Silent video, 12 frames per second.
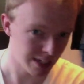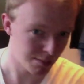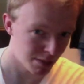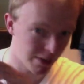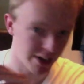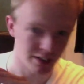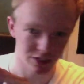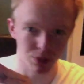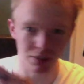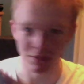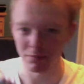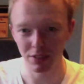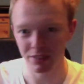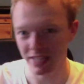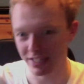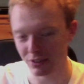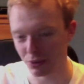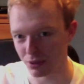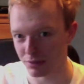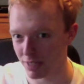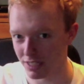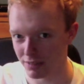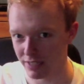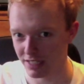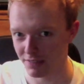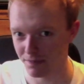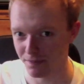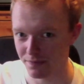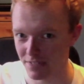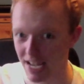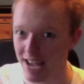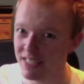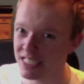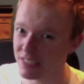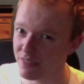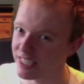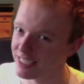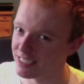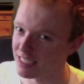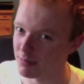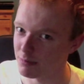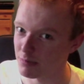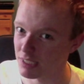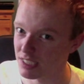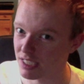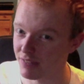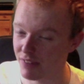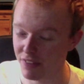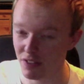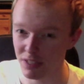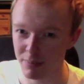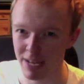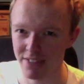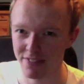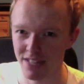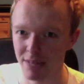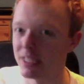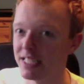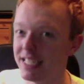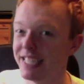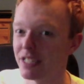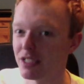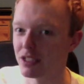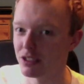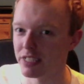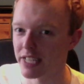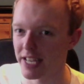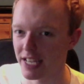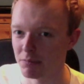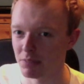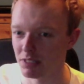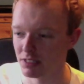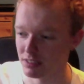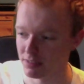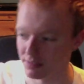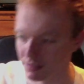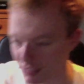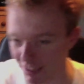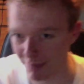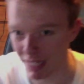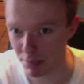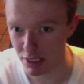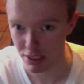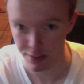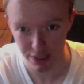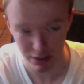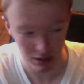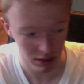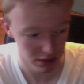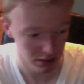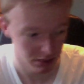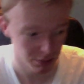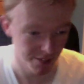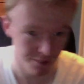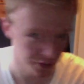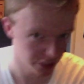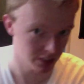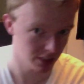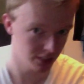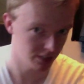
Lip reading: Paper Mario, it's awesome. Oh yeah, it's awesome, by the way. I haven't actually finished it, but I feel really bad for that, but it is a good game. I've played a bunch of it, so, but I haven't finished it.